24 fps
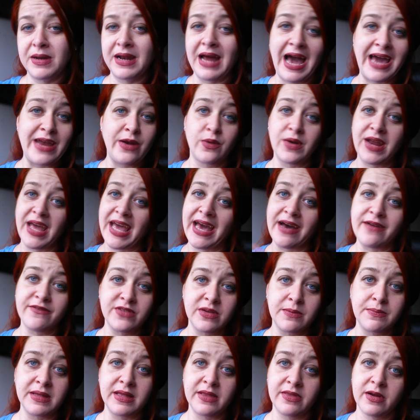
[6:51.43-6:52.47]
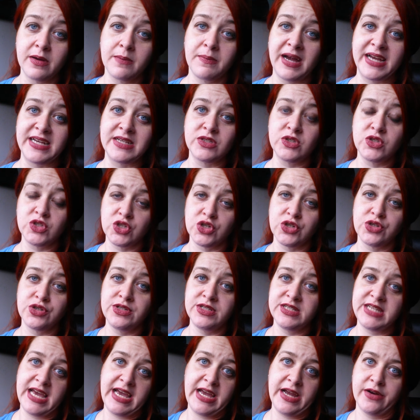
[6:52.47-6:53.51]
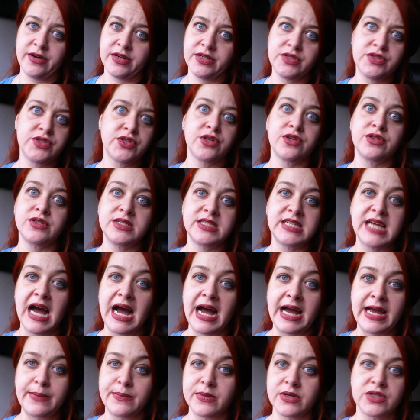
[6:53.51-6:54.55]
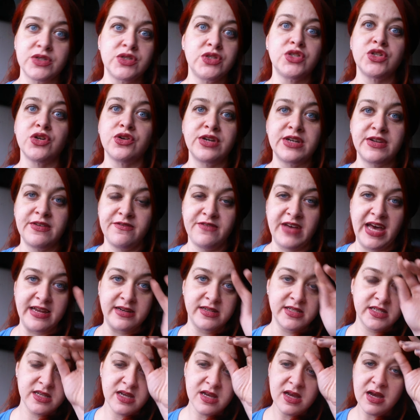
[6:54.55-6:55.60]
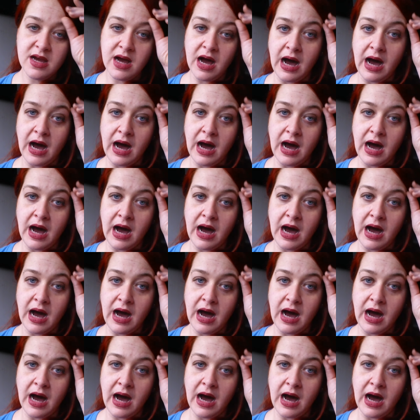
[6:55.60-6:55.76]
but I don't have to be there by a certain day or a certain time or a certain event.